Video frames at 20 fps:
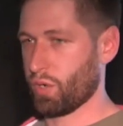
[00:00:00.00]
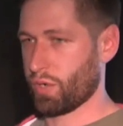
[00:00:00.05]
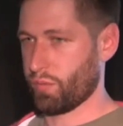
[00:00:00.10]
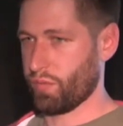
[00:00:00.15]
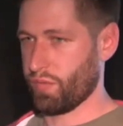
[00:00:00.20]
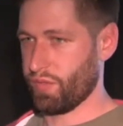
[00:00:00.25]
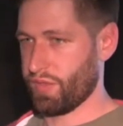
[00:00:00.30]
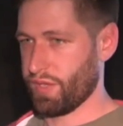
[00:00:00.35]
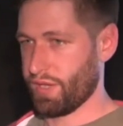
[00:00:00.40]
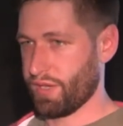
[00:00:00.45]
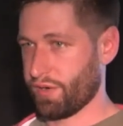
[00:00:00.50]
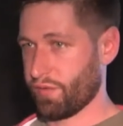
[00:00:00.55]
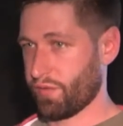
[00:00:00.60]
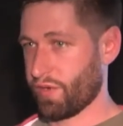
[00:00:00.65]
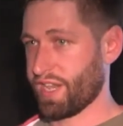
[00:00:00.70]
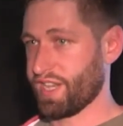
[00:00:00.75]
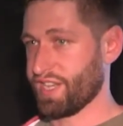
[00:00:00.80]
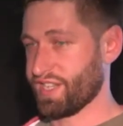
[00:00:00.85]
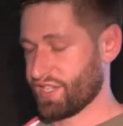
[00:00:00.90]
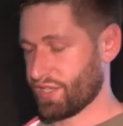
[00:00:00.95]
with the
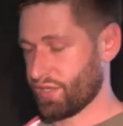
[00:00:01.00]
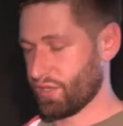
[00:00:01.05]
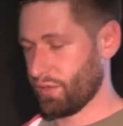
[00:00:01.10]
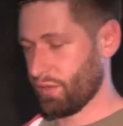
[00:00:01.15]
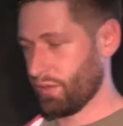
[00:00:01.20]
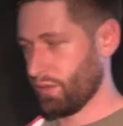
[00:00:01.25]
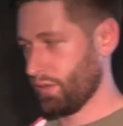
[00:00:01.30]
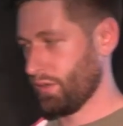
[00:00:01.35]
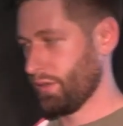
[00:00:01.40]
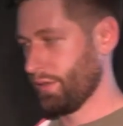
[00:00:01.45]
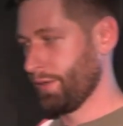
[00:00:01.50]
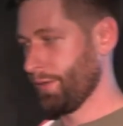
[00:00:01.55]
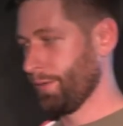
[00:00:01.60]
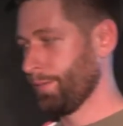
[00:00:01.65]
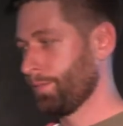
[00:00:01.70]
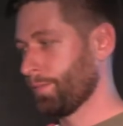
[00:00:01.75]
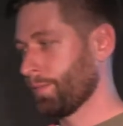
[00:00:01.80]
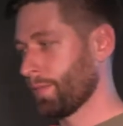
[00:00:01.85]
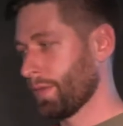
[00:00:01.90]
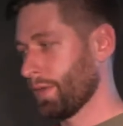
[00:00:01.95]
arrays
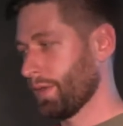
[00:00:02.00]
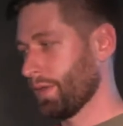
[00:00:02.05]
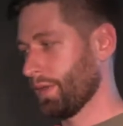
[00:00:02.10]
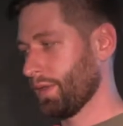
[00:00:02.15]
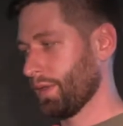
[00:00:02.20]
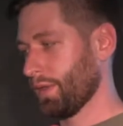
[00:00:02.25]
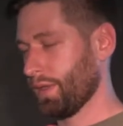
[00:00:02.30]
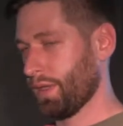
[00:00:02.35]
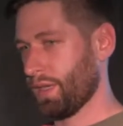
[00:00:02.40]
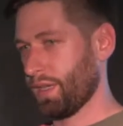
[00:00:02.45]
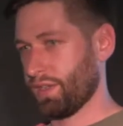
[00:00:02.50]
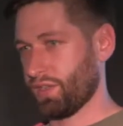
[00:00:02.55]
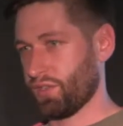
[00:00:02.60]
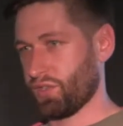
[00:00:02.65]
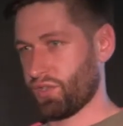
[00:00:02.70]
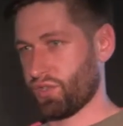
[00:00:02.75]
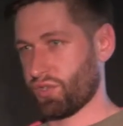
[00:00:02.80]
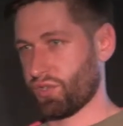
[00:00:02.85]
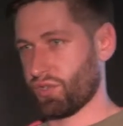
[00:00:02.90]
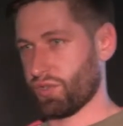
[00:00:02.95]
and
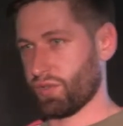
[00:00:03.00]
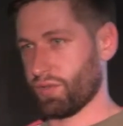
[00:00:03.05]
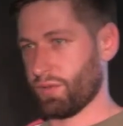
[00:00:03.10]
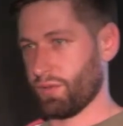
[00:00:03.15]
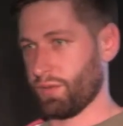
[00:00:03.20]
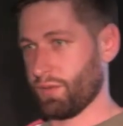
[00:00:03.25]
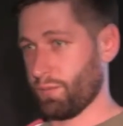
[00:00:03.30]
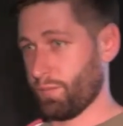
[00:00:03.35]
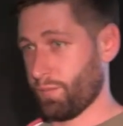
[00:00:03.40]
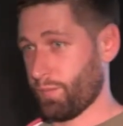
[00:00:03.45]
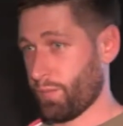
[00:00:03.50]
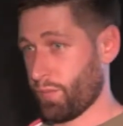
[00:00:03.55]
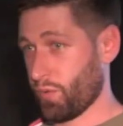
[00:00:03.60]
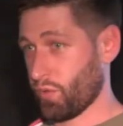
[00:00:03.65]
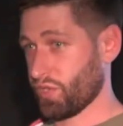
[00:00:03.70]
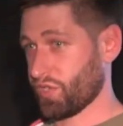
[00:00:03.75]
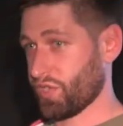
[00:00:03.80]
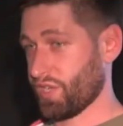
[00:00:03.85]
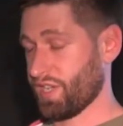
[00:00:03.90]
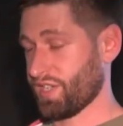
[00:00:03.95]

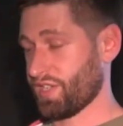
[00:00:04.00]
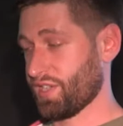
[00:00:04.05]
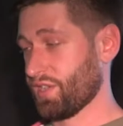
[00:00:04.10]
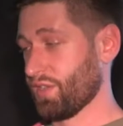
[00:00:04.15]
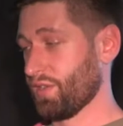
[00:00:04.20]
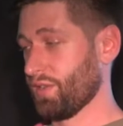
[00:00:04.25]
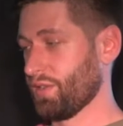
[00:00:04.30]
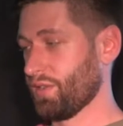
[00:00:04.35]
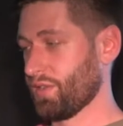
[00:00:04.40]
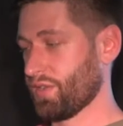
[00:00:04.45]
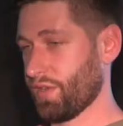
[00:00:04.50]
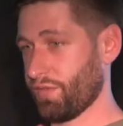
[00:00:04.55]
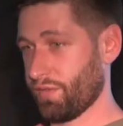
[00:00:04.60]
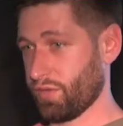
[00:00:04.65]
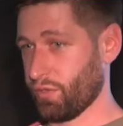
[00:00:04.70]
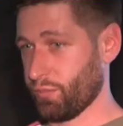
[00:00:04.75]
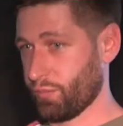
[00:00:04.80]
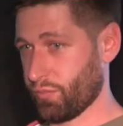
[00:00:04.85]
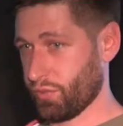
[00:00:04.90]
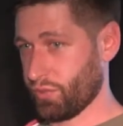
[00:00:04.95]
process
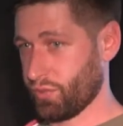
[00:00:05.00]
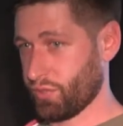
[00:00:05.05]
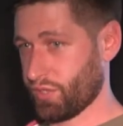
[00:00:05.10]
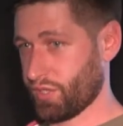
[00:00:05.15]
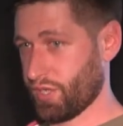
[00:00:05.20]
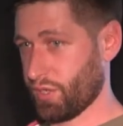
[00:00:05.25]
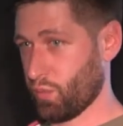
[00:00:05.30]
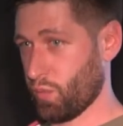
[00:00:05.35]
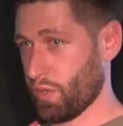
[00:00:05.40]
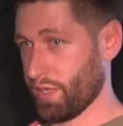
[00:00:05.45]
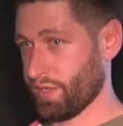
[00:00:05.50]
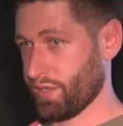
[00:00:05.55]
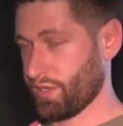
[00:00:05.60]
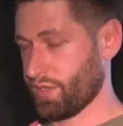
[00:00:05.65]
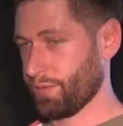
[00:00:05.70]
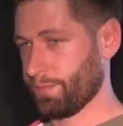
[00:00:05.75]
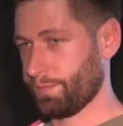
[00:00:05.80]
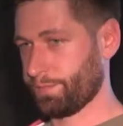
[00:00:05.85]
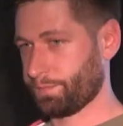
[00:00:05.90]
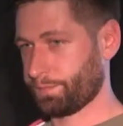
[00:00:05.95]
several products at
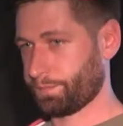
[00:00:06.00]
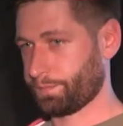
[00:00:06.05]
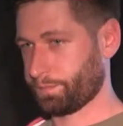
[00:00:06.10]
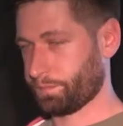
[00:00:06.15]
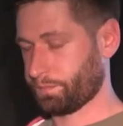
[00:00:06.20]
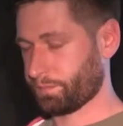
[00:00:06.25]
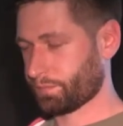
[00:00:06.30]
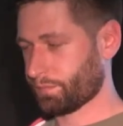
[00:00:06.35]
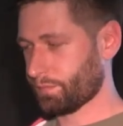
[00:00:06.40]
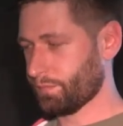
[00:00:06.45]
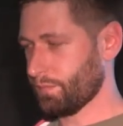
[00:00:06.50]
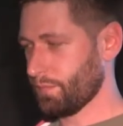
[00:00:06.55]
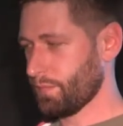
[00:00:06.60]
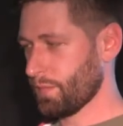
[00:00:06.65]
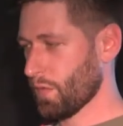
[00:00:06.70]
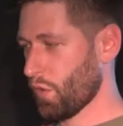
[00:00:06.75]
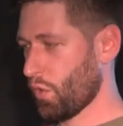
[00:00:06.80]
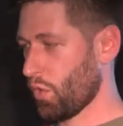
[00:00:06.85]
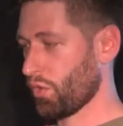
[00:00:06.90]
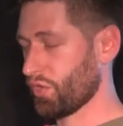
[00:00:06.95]
once
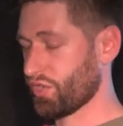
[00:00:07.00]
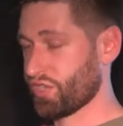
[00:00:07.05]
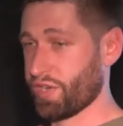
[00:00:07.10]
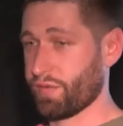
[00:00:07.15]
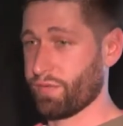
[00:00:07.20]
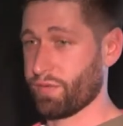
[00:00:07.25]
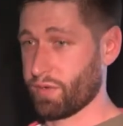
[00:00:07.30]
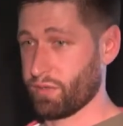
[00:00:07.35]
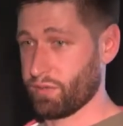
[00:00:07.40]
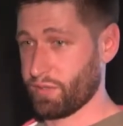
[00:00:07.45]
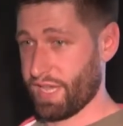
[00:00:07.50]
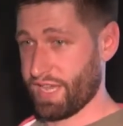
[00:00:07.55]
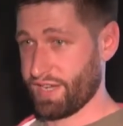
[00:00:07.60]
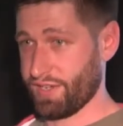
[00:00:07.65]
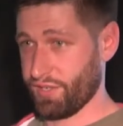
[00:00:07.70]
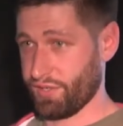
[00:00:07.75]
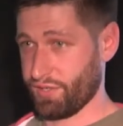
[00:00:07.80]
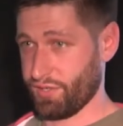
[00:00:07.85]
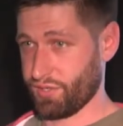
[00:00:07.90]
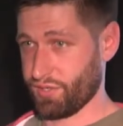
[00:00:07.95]
or several
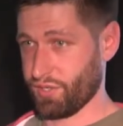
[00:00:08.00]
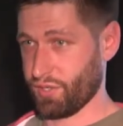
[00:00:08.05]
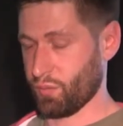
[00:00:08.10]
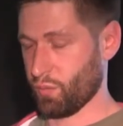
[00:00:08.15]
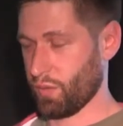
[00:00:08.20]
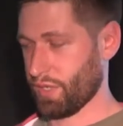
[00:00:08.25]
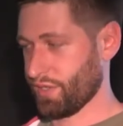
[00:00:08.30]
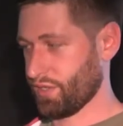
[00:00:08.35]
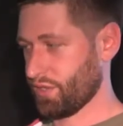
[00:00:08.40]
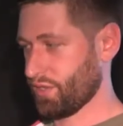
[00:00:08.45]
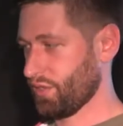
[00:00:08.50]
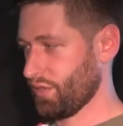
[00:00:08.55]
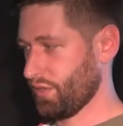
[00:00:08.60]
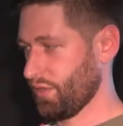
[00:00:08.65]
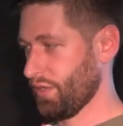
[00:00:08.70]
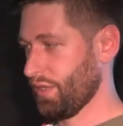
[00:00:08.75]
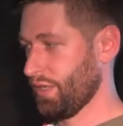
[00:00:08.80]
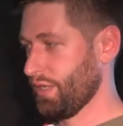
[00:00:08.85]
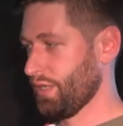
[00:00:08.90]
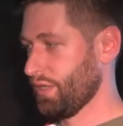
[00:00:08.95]
entities at once.
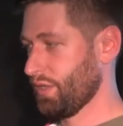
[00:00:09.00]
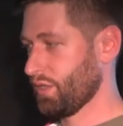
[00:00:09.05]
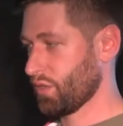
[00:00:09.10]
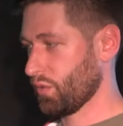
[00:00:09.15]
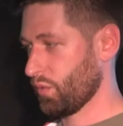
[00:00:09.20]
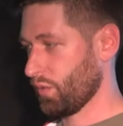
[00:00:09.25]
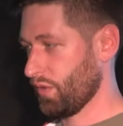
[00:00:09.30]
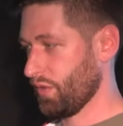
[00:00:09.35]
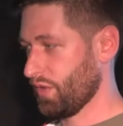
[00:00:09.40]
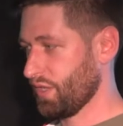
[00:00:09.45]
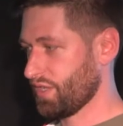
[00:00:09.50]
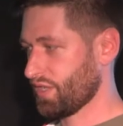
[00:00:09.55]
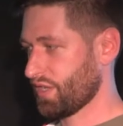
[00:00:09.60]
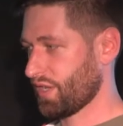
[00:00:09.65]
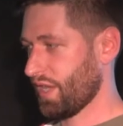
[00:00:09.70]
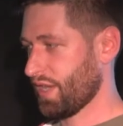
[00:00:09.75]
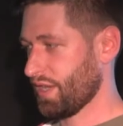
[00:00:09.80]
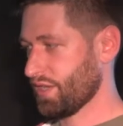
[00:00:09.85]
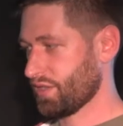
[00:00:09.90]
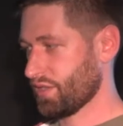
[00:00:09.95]
So in this
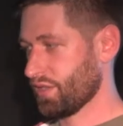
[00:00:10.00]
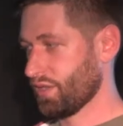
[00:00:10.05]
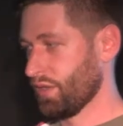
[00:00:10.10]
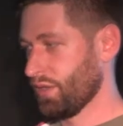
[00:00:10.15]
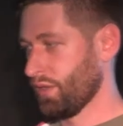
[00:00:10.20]
case,